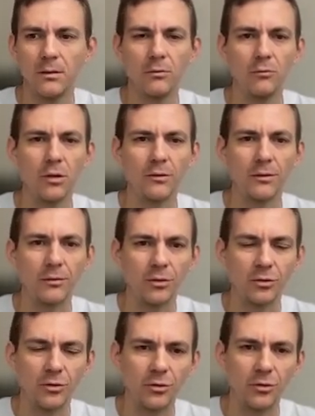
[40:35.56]
what we
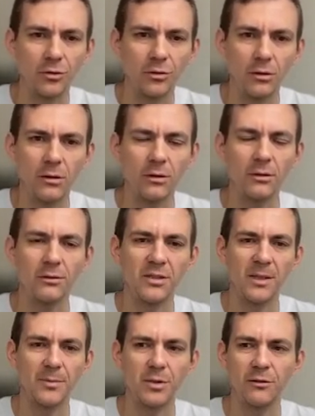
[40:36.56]
want to do on the
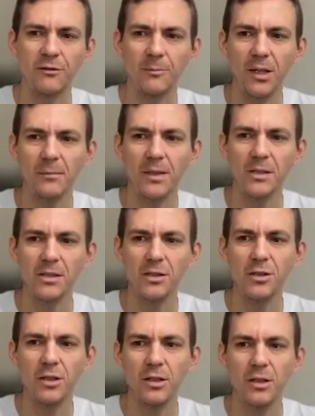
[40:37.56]
reception of the ping
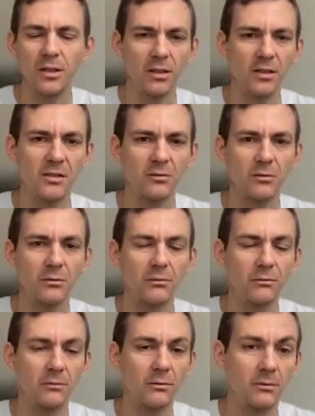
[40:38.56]
message is to
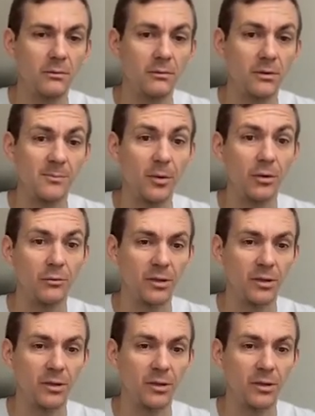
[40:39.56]
respond